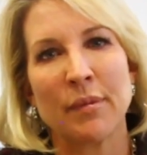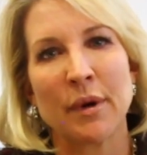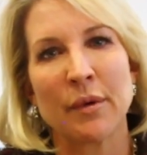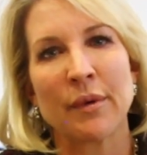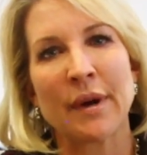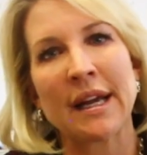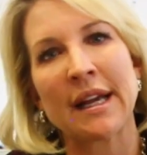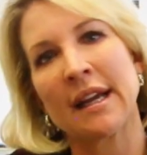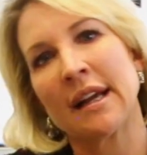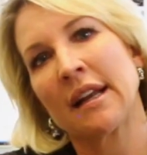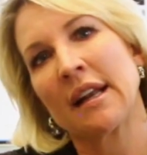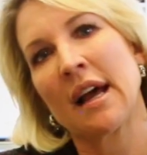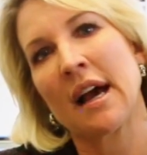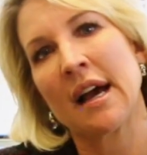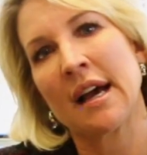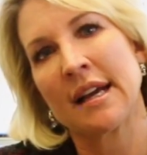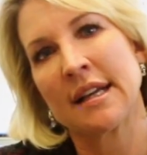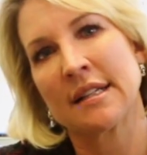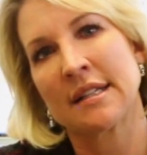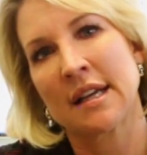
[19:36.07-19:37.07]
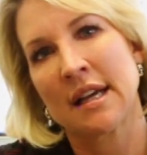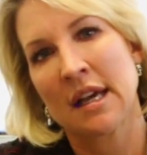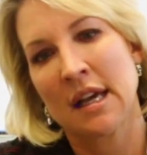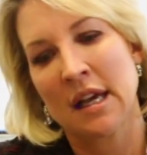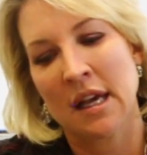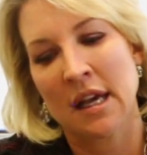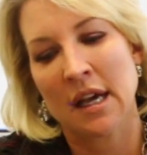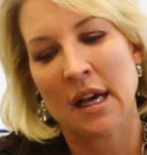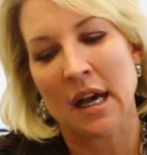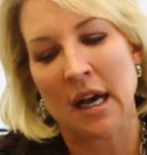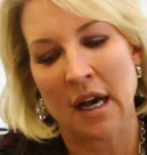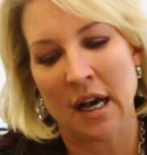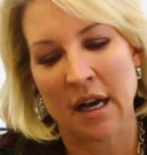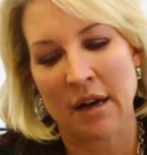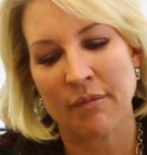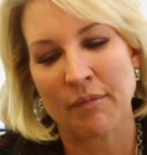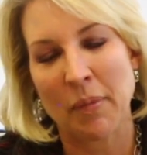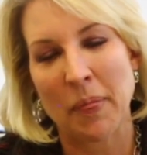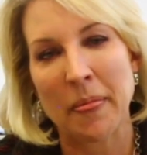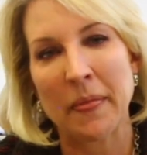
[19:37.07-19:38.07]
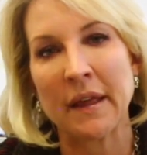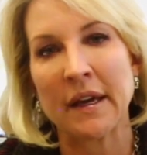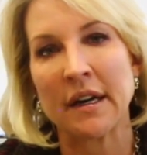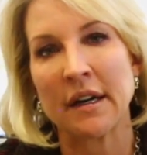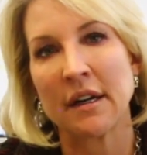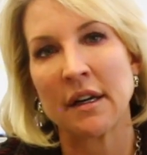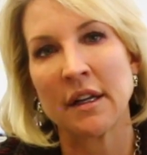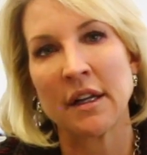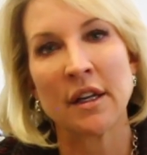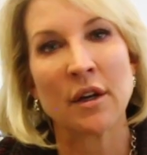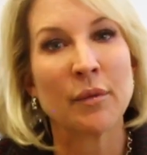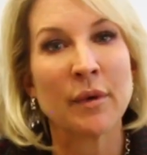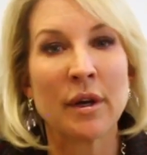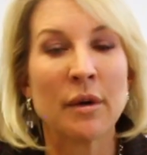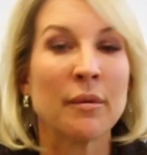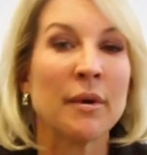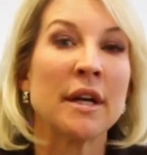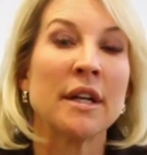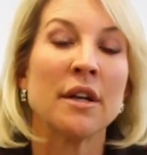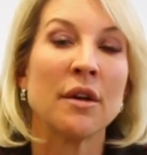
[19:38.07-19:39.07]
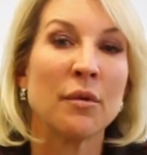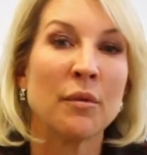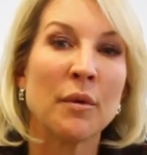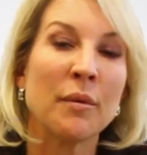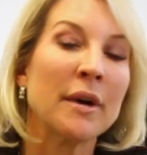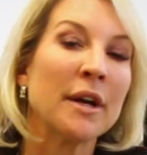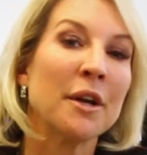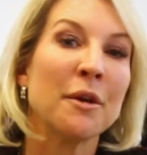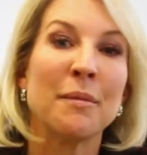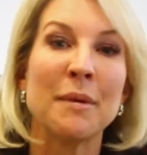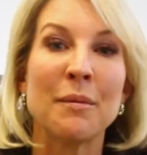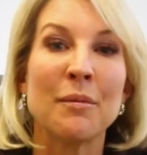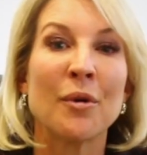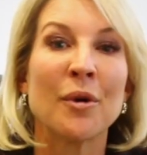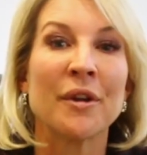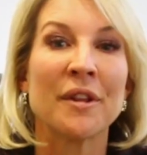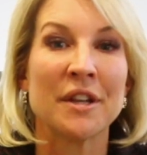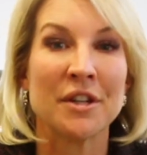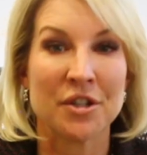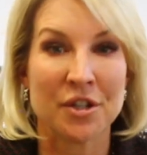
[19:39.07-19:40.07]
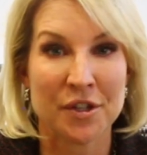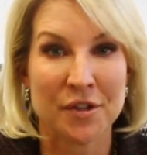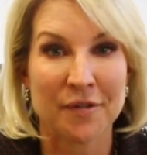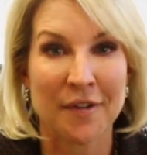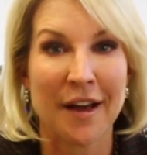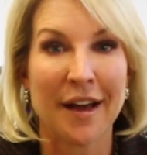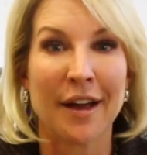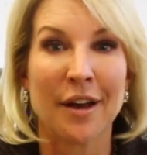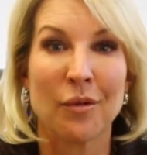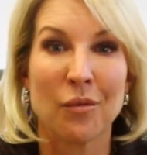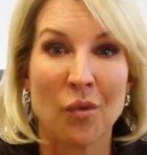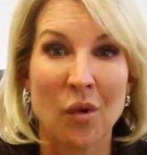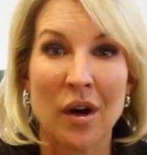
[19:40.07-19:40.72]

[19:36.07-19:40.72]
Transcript: But recognize, um, you know, we don't want we want you to be more than just fine.